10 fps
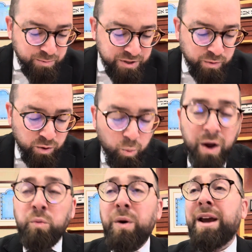between
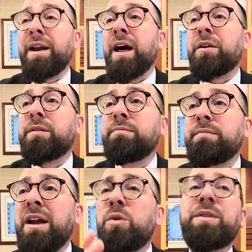one ring and another.
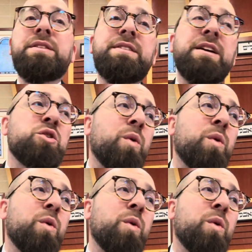I don't know what the distinction